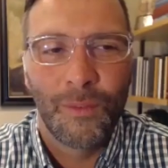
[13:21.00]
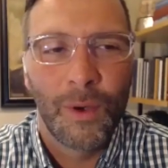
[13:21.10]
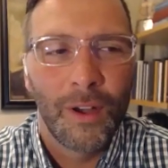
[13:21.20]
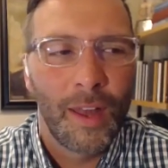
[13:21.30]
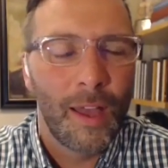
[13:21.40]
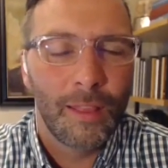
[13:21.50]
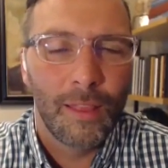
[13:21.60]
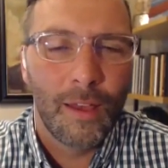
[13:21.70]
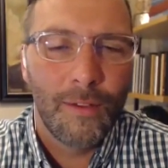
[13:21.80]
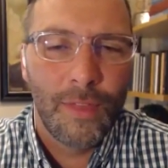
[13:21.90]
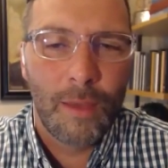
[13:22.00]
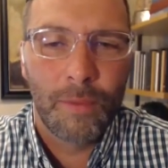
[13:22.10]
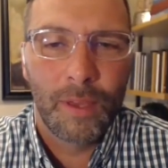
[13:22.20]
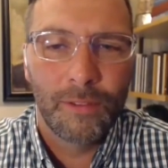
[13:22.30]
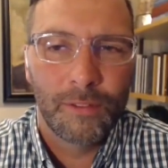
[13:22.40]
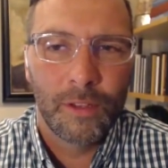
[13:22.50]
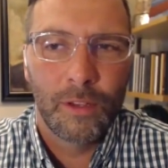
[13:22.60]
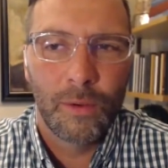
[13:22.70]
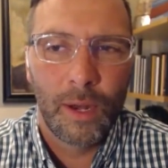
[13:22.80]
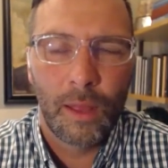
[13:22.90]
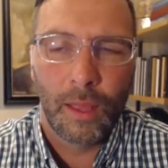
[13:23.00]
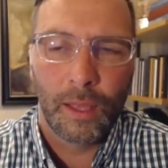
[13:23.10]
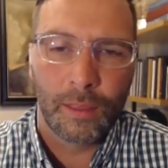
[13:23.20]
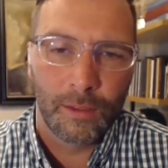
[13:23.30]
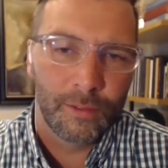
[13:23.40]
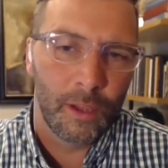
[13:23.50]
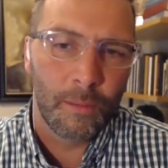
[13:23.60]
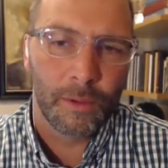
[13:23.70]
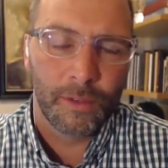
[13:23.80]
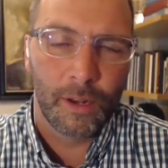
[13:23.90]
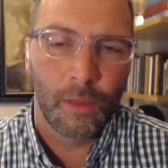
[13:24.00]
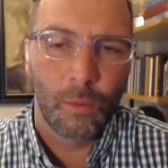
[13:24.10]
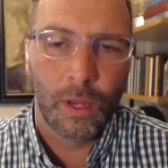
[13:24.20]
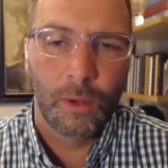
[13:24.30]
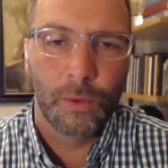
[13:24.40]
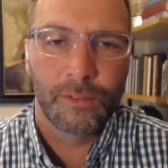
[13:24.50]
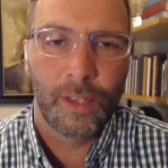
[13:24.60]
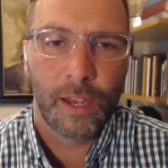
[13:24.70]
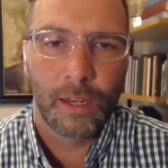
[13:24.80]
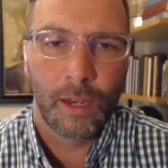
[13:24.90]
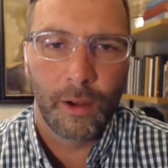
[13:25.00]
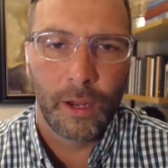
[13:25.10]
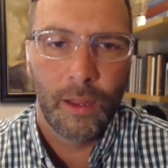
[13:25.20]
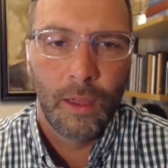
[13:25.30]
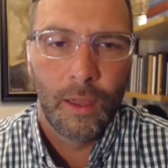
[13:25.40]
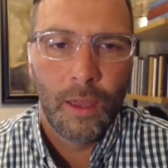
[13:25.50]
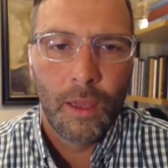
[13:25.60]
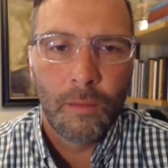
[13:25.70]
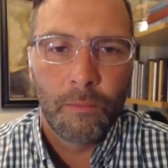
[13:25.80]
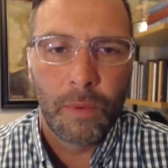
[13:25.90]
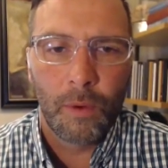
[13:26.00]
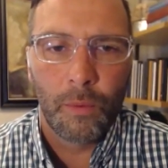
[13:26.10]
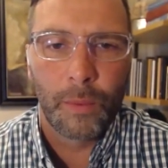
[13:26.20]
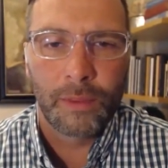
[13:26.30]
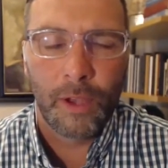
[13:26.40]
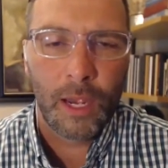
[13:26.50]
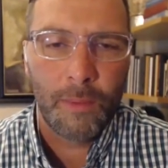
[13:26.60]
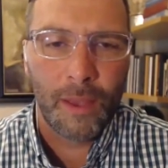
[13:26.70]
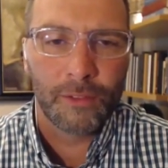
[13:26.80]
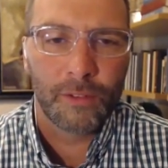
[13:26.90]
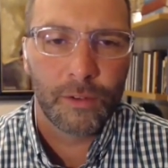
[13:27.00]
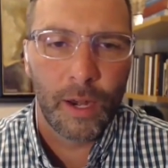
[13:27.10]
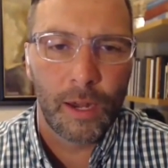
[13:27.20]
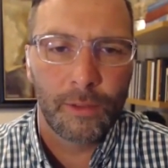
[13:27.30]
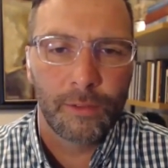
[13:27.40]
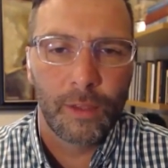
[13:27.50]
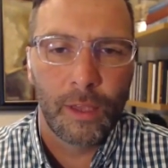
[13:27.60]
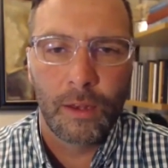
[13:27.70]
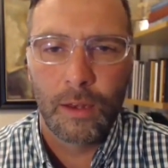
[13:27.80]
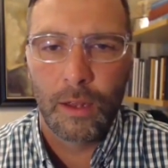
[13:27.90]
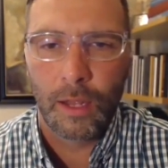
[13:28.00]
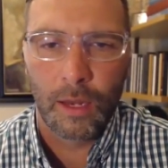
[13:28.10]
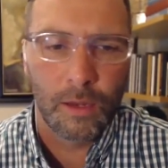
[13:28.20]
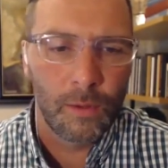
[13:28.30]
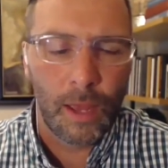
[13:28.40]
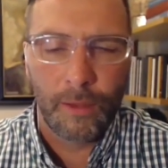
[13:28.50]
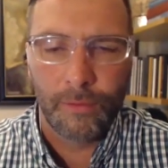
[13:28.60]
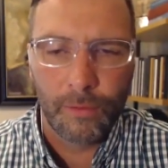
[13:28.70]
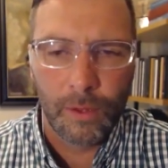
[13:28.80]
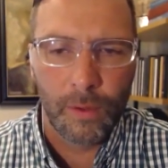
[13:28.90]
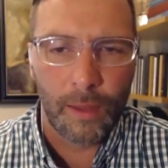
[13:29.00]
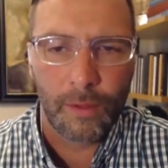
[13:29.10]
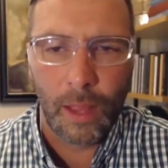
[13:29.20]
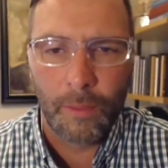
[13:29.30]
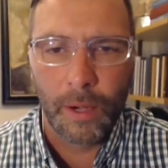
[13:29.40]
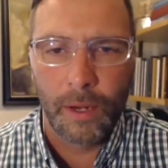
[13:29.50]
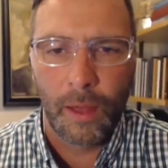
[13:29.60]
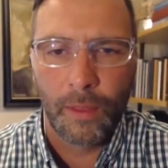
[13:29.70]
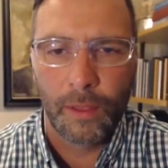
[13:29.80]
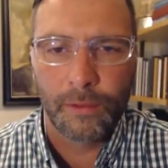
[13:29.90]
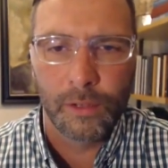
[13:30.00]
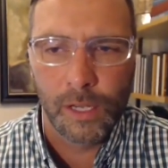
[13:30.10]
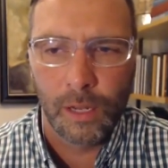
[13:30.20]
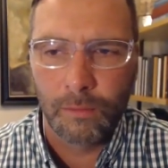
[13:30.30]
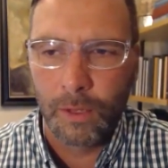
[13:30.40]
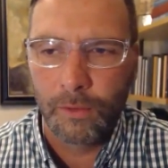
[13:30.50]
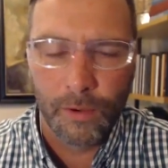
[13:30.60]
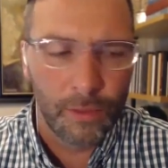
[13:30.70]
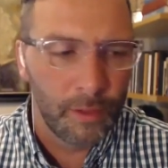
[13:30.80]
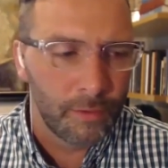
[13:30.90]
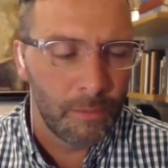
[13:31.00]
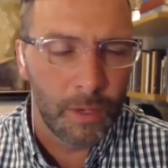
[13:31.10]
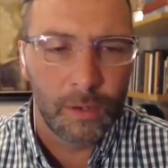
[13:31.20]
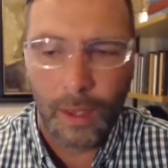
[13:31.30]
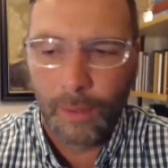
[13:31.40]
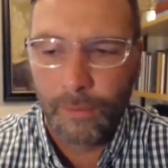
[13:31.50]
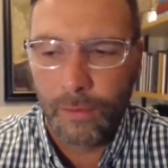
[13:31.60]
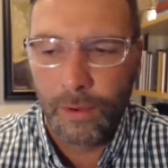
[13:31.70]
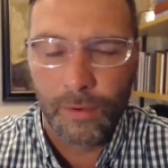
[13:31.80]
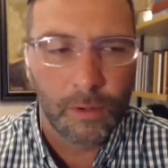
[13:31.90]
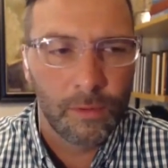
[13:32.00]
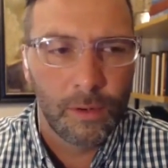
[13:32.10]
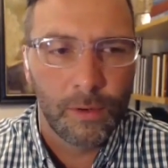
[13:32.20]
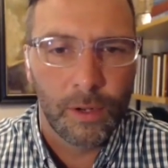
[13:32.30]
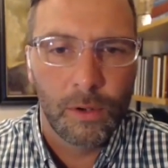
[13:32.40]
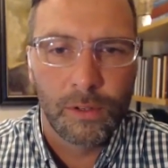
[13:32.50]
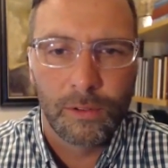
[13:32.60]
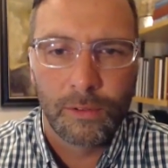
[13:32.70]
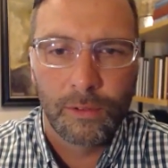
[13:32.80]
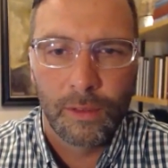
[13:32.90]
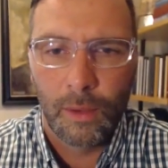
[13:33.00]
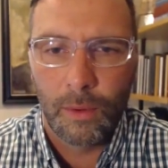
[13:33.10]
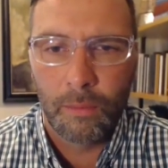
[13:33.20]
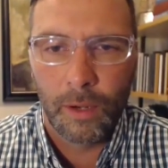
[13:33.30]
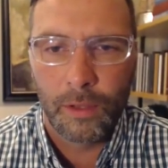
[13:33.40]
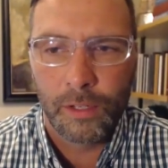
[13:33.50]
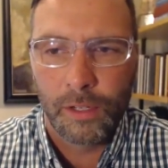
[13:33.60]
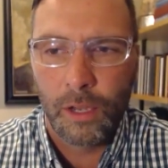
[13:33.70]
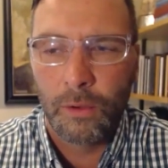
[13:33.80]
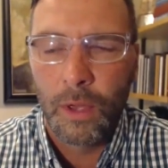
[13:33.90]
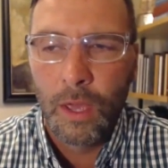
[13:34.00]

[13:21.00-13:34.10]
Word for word: Well, and I love that piece too. And I like that you say almost kind of the win was secondary but when we talk about strengths, and again, you and I've you and I have collaborated on this, and Jim, you've heard this a million times from different different coaches that we bring on the show.